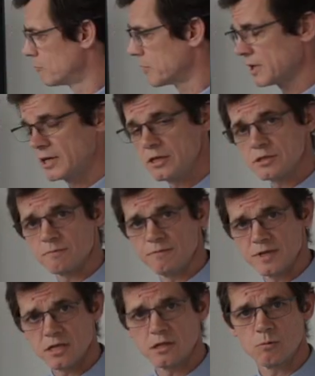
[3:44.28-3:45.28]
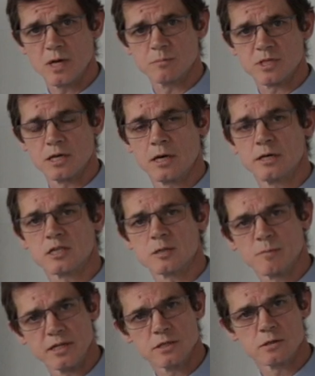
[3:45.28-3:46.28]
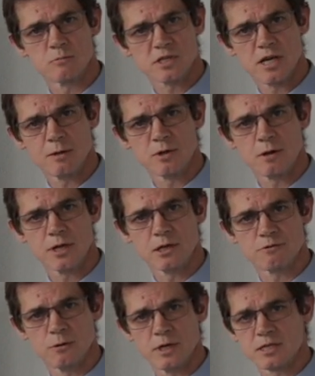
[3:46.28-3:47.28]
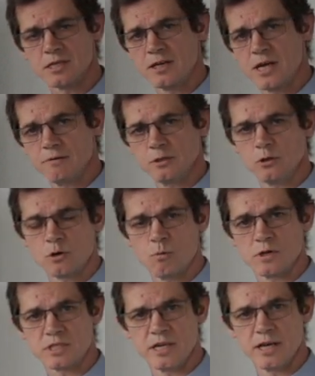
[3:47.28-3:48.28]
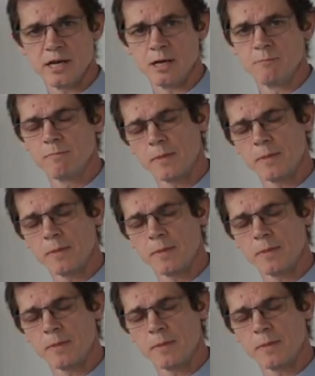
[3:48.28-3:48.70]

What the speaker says: Please visit the website, spend some time going through it, and have a look what's there.